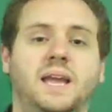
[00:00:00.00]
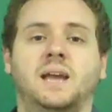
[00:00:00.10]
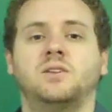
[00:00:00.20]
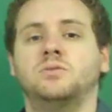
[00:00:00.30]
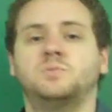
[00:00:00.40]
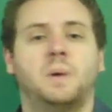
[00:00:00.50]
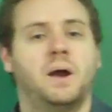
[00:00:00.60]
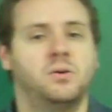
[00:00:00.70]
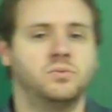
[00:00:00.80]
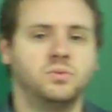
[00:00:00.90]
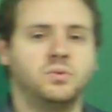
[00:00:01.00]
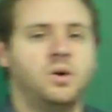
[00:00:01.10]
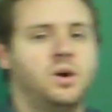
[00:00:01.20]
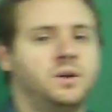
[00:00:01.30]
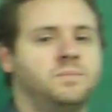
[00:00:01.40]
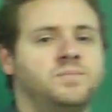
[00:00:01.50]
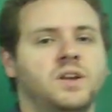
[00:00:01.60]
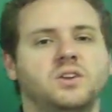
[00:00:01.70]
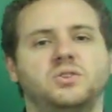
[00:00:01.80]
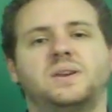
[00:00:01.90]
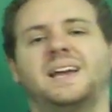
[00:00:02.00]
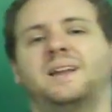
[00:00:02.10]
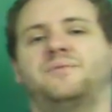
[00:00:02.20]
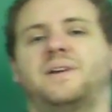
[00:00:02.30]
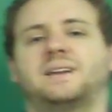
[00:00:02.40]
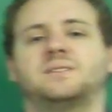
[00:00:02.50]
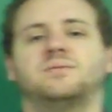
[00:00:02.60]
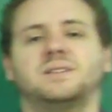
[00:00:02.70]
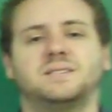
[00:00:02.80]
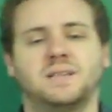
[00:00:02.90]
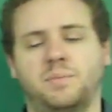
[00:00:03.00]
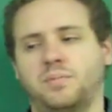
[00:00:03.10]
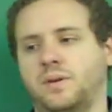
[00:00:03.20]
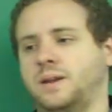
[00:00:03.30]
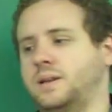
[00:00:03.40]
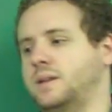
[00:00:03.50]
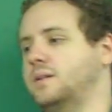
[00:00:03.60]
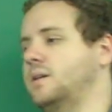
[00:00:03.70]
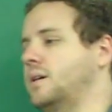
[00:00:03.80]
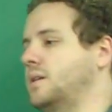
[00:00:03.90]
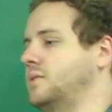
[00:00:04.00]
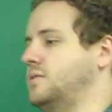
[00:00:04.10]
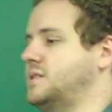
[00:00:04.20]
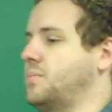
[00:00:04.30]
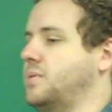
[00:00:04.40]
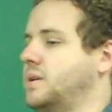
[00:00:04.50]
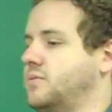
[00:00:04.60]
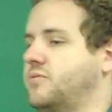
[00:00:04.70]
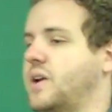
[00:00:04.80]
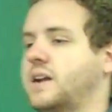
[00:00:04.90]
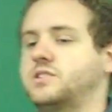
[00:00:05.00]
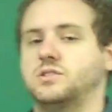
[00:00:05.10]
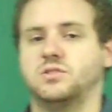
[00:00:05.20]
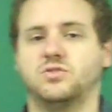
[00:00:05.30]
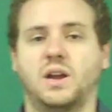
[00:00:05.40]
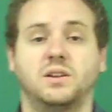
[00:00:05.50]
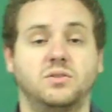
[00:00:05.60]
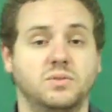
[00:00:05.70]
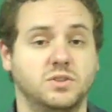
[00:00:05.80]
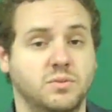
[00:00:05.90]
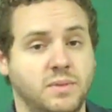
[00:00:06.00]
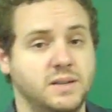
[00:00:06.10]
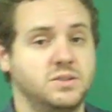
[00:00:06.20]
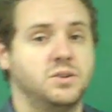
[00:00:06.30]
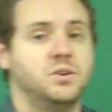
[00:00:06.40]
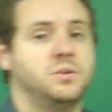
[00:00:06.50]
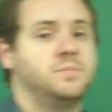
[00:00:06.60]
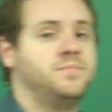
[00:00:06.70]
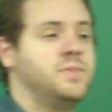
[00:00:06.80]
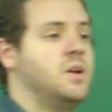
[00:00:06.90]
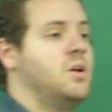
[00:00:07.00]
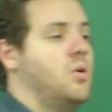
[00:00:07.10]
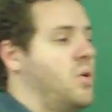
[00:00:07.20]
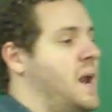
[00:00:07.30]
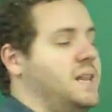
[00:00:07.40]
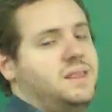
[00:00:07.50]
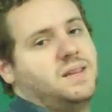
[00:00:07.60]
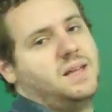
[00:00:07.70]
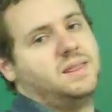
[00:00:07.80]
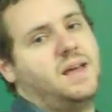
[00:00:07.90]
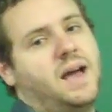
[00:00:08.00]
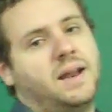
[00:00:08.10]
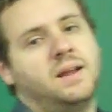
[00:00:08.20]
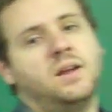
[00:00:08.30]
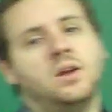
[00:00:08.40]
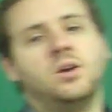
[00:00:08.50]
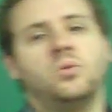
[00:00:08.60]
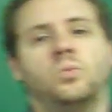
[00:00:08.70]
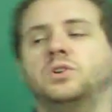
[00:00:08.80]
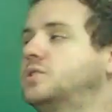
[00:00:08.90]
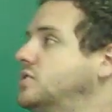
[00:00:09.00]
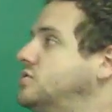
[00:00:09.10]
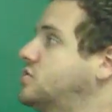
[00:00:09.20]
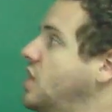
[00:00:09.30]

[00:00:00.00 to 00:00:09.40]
can't use power rule on. You can't effectively separate it, uh, separating fractions and trying to do it term by term or anything like that. What you can